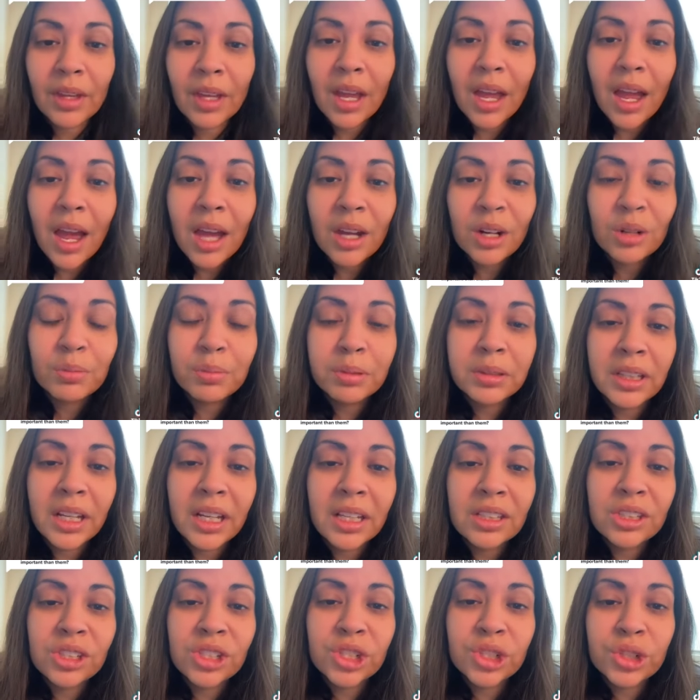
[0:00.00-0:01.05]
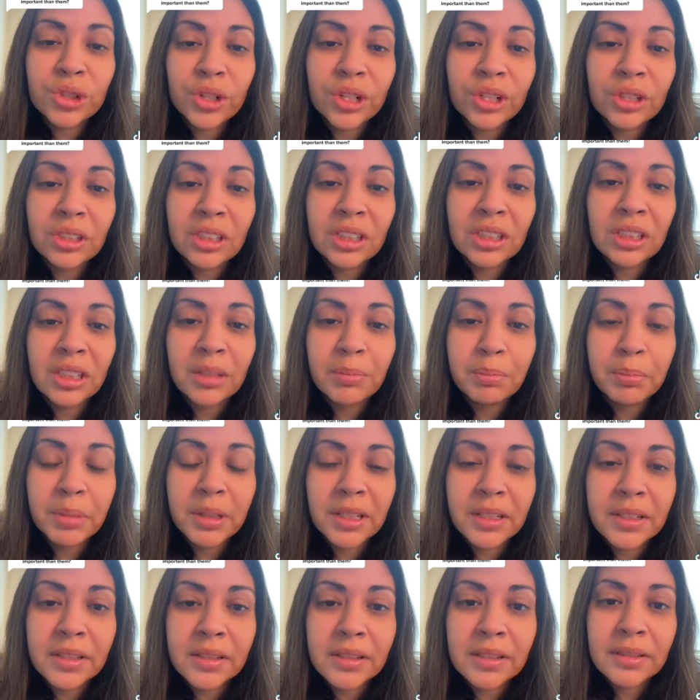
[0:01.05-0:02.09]
I don't play the struggle
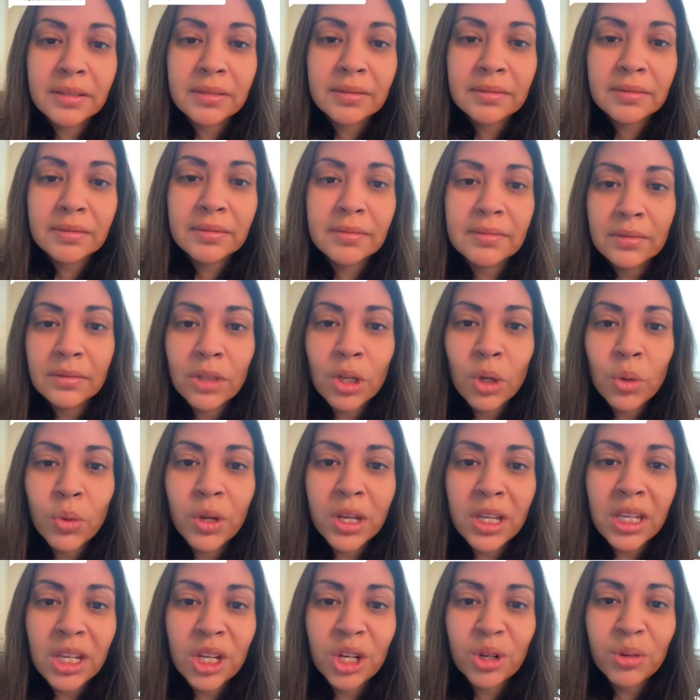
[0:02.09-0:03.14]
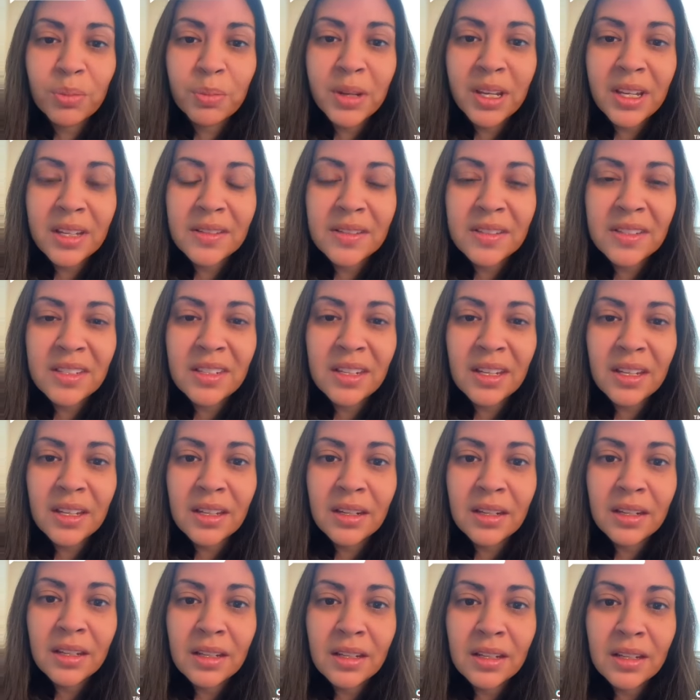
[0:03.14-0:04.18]
Olympics. What Europeans
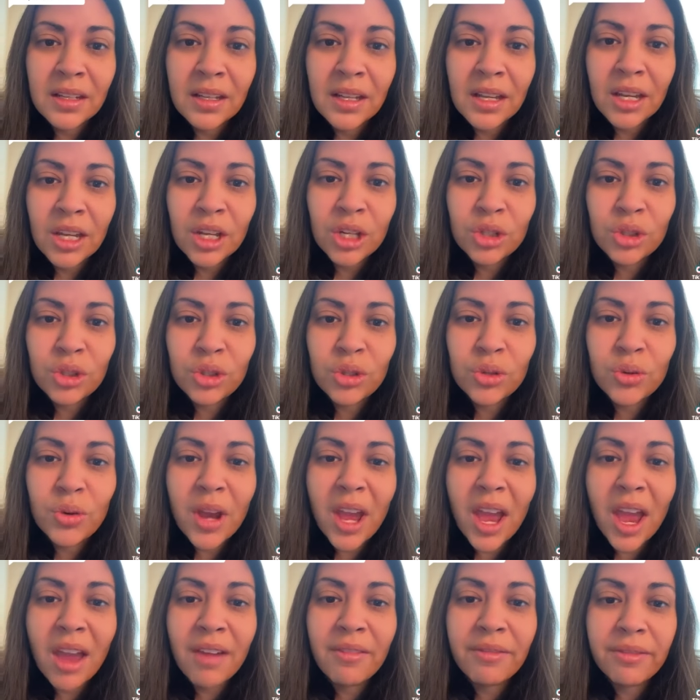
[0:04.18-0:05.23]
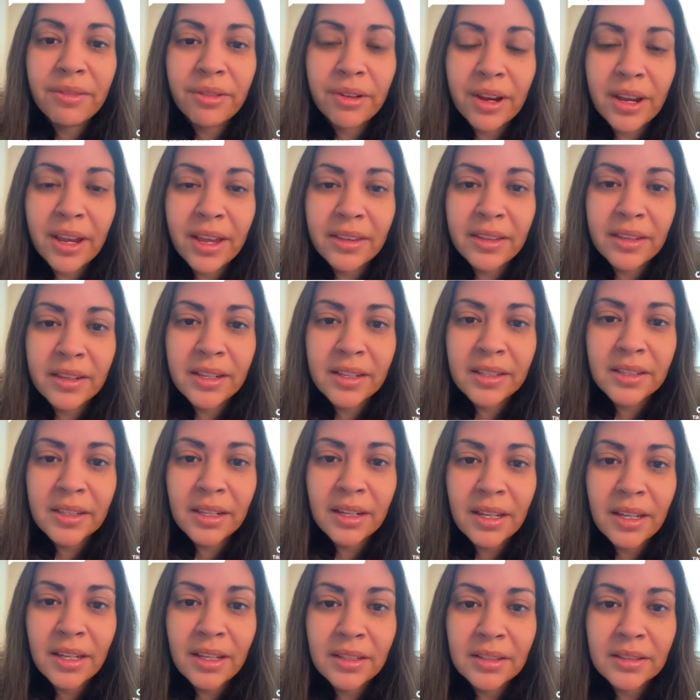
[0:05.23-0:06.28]
did to every
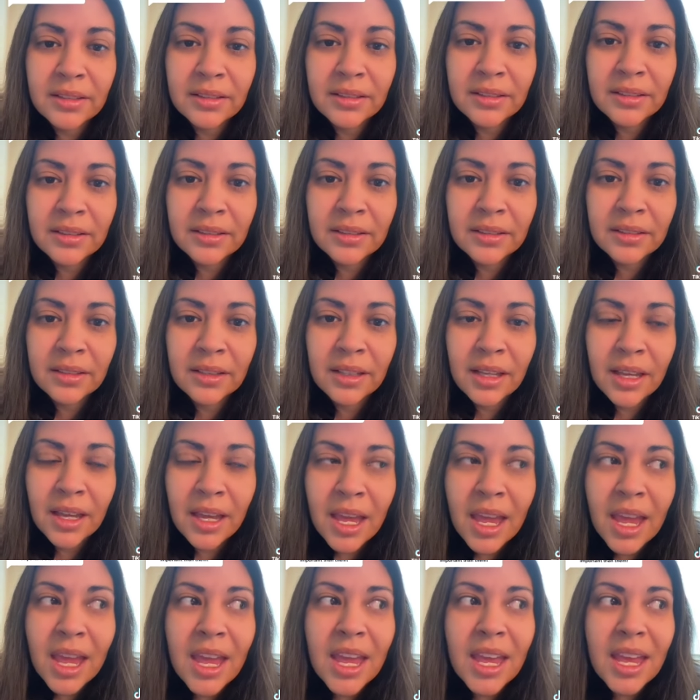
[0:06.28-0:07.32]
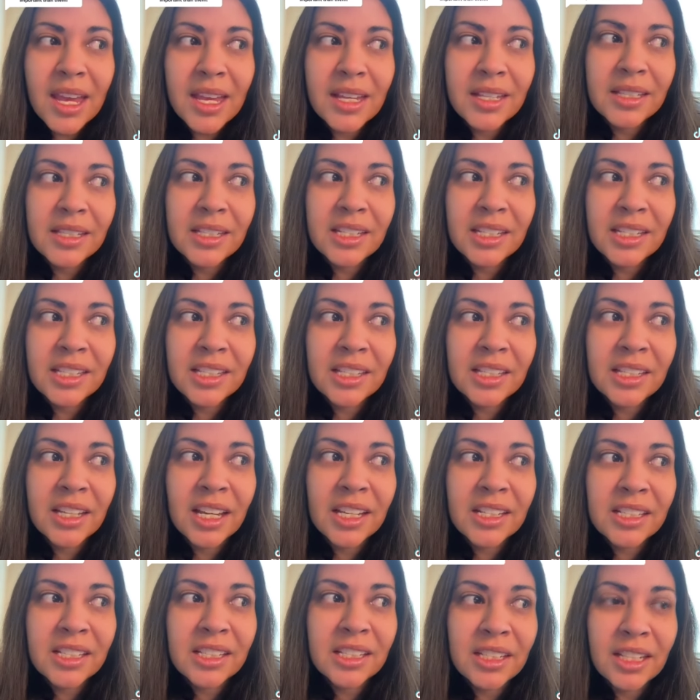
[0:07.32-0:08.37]
ethnicity is
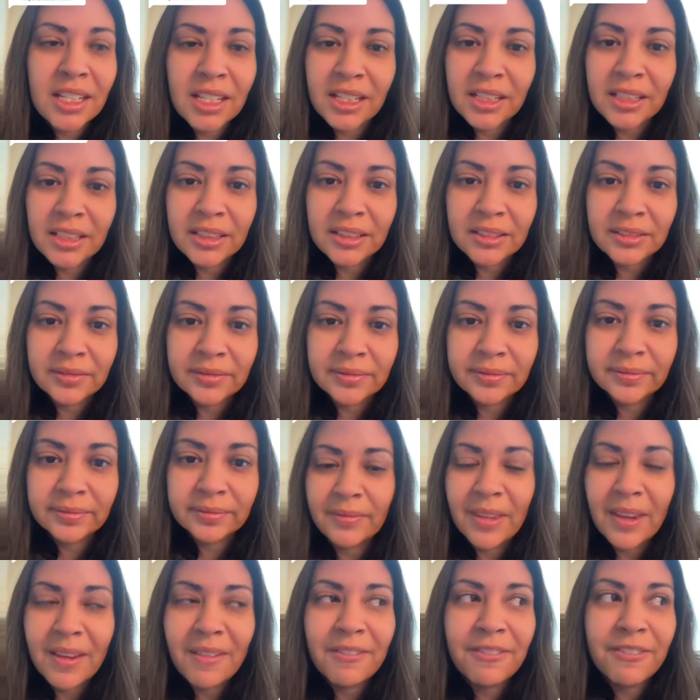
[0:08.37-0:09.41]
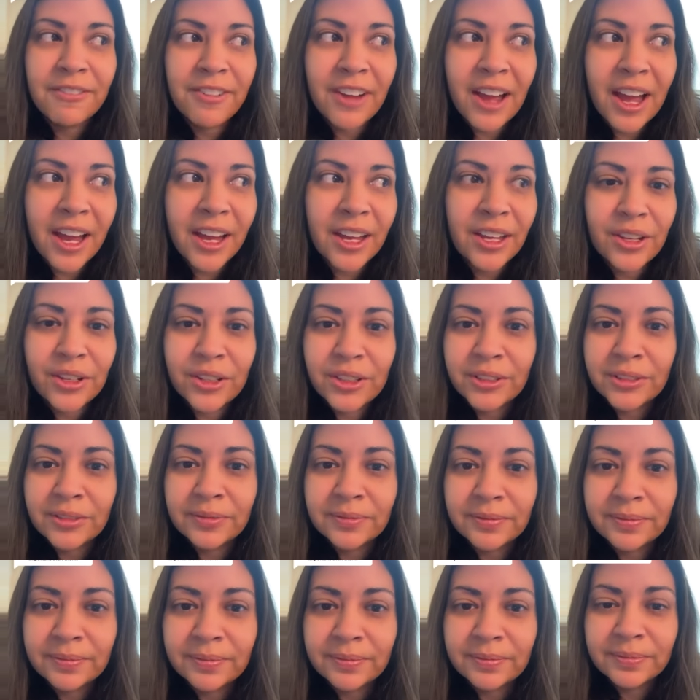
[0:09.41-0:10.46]
disgusting, vile,
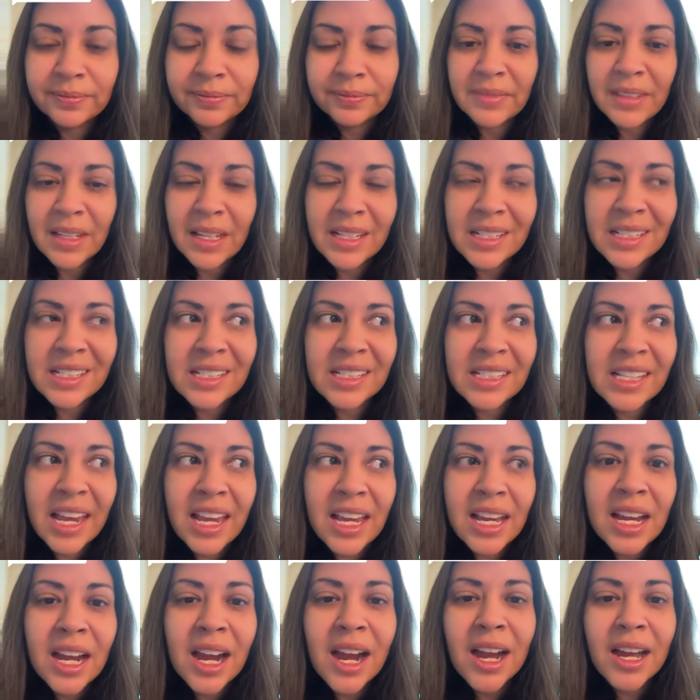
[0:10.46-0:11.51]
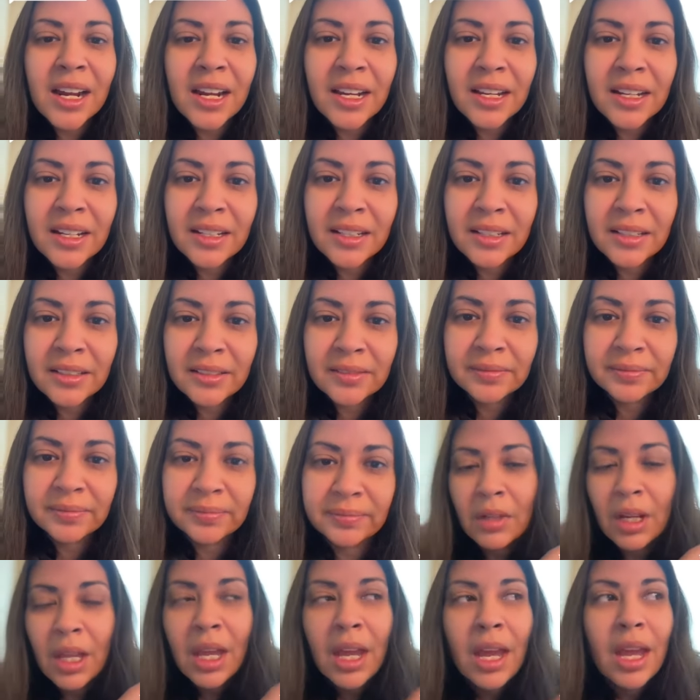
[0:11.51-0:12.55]
psychotic.
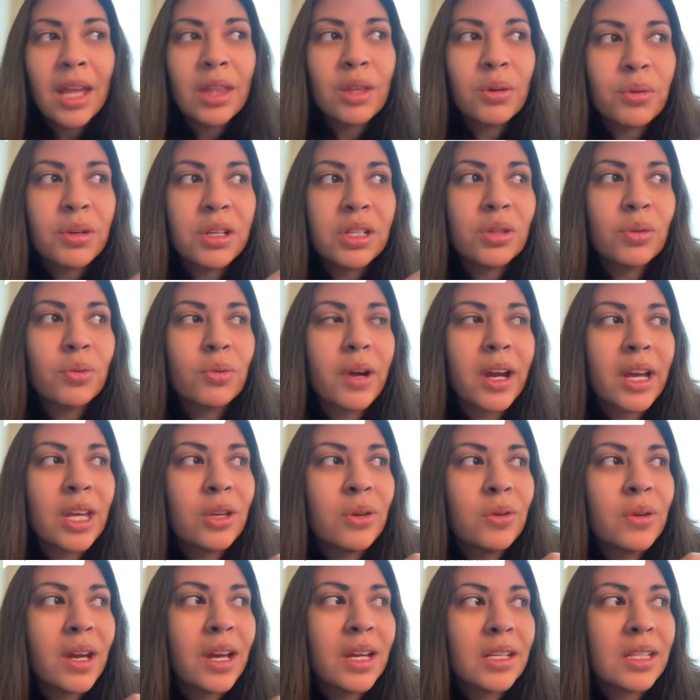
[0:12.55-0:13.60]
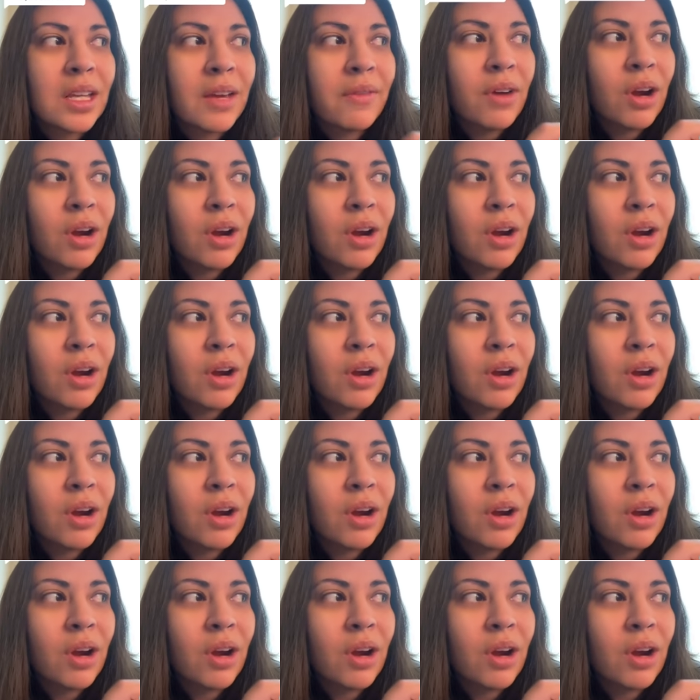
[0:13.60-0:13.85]
And the reason why you guys have a